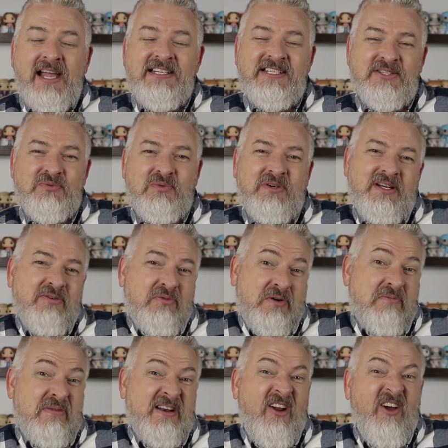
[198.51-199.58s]
It would
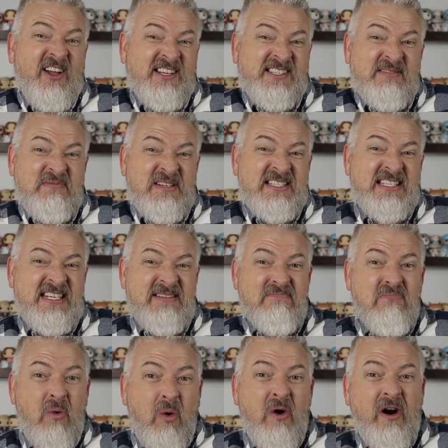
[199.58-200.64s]
have been awesome to see
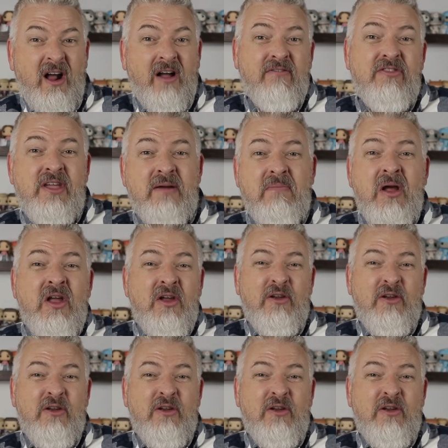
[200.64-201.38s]
more of them,